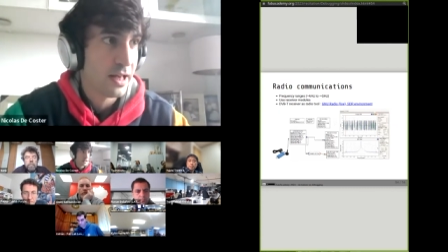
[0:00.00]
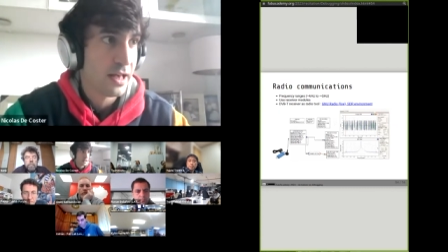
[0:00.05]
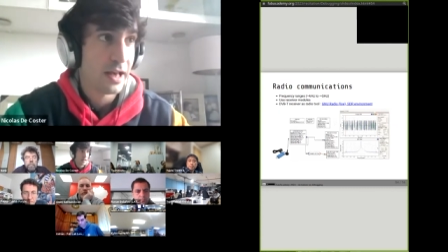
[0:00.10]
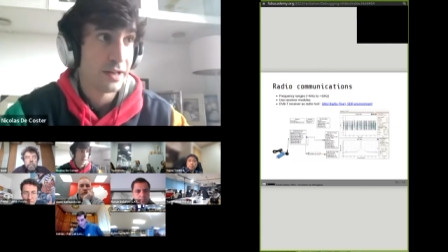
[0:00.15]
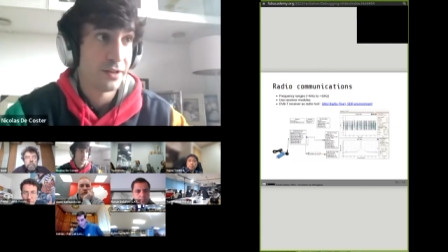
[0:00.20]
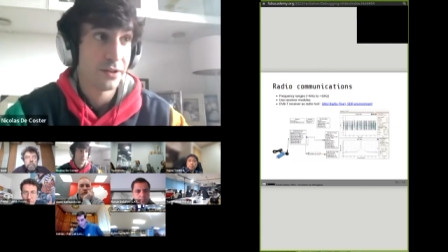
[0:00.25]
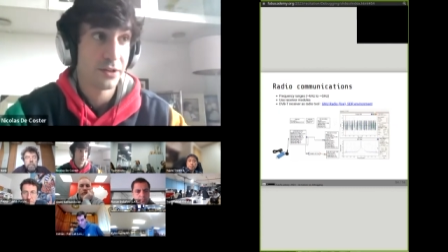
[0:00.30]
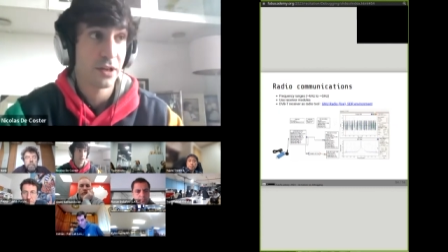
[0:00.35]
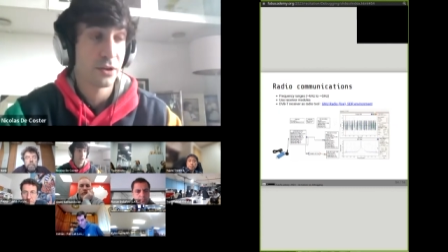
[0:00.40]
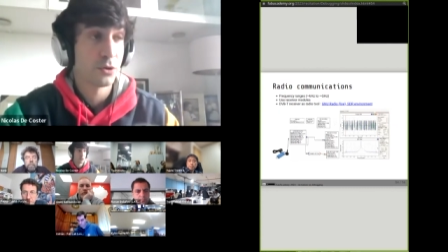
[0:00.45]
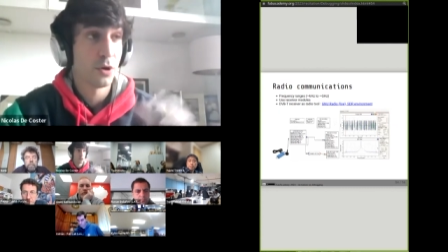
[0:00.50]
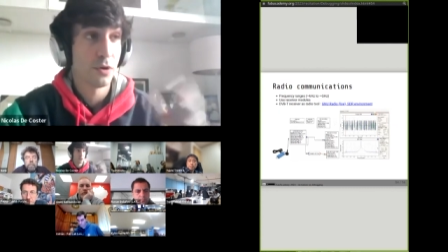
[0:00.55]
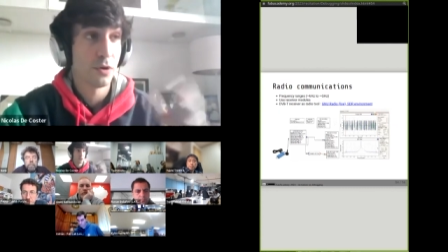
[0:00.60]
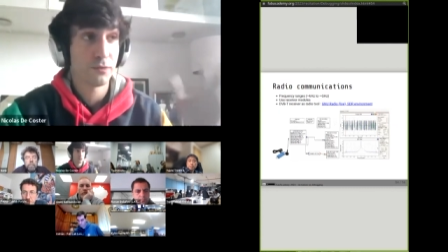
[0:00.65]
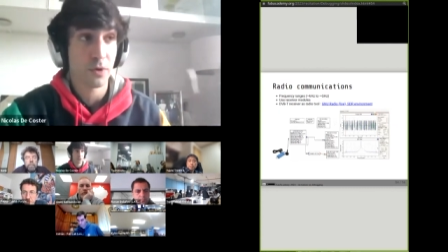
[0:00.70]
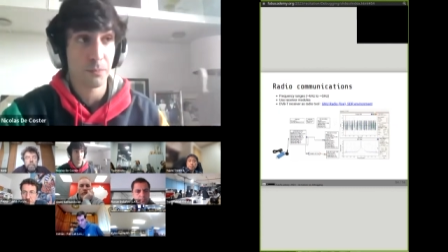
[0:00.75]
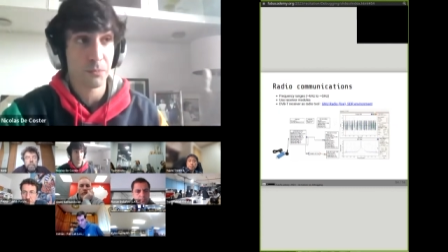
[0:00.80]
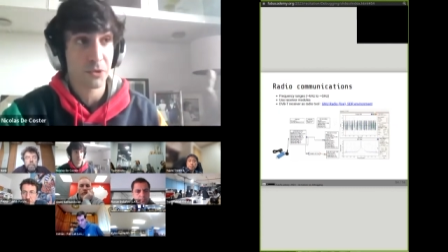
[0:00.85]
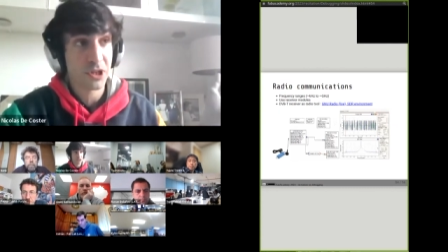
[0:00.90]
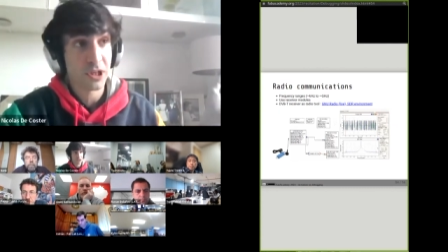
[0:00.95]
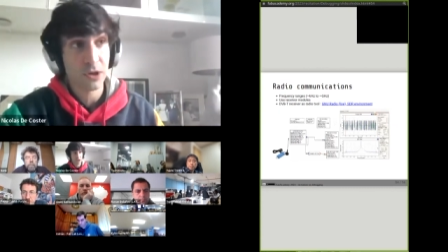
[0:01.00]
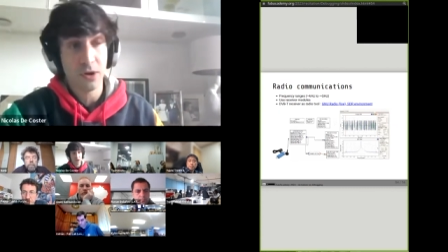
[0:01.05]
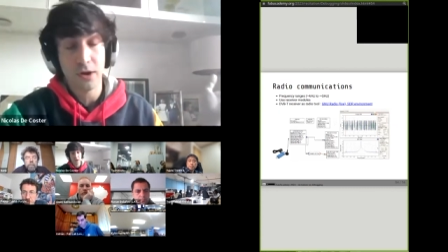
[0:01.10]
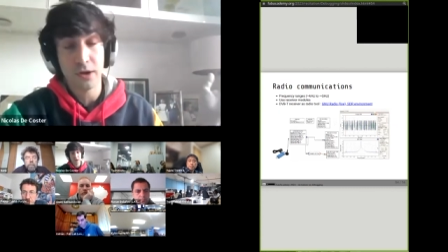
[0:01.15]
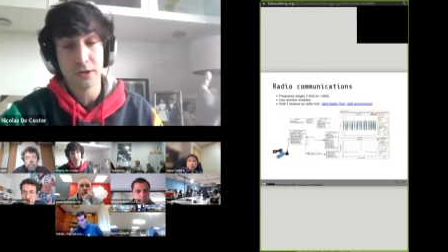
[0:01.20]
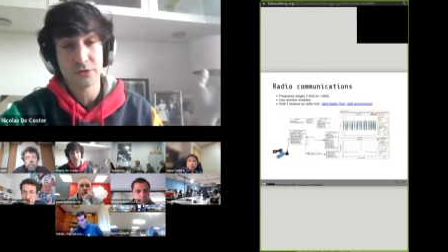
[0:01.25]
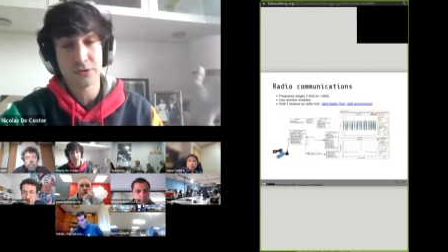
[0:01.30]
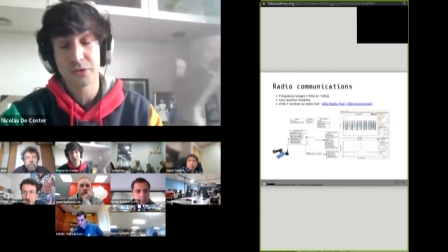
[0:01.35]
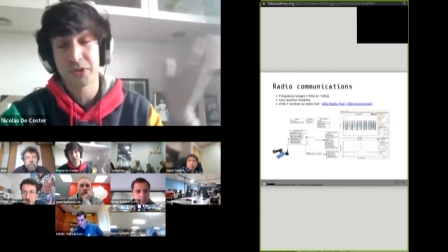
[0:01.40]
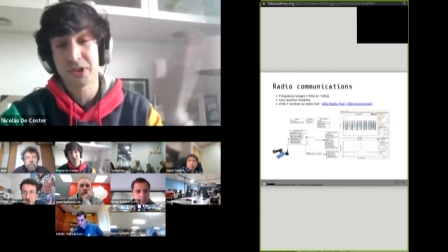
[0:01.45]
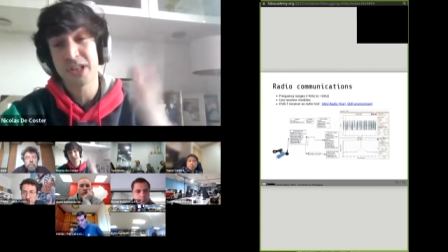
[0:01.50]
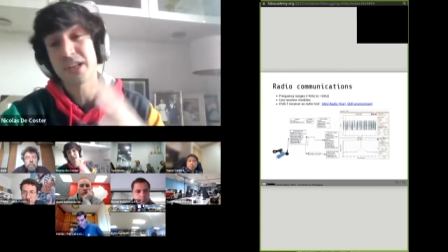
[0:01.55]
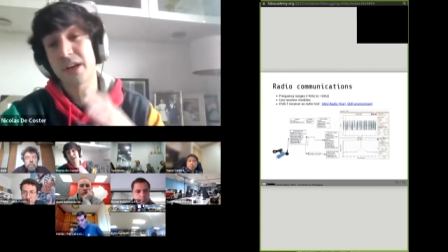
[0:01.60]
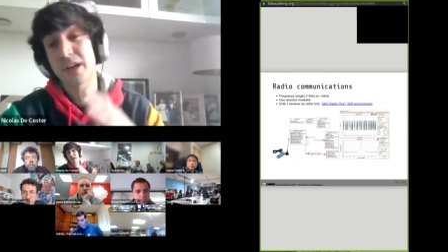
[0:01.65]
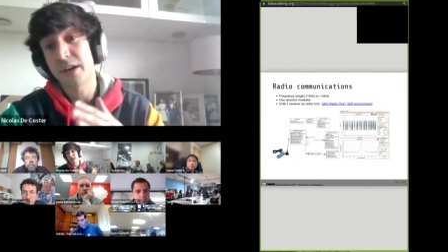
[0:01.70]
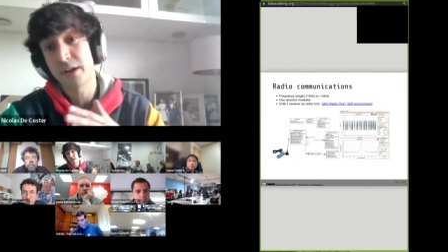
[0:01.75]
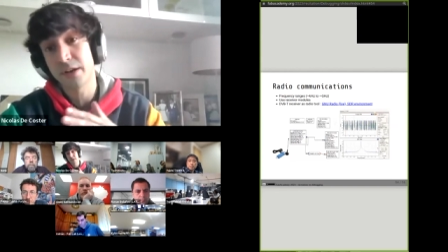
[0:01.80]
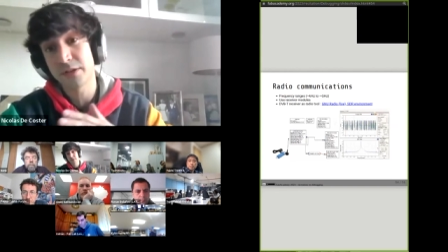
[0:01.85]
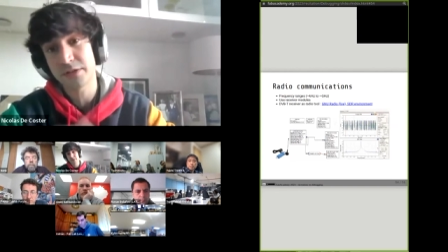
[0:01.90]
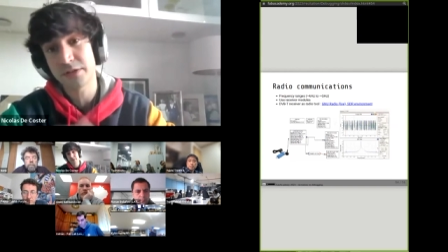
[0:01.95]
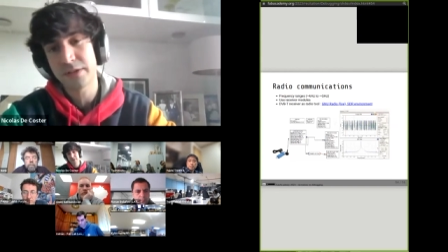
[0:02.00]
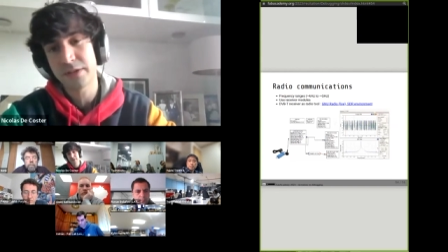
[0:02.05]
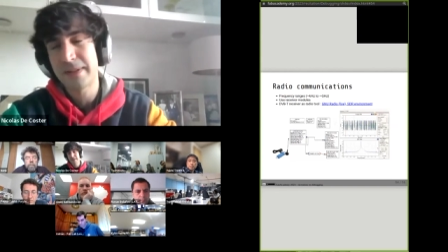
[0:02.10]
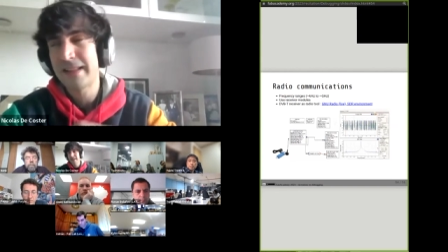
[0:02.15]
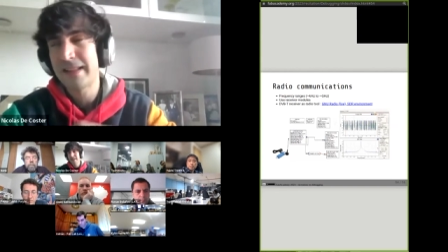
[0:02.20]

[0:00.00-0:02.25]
And it can go from kilohertz to gigahertz.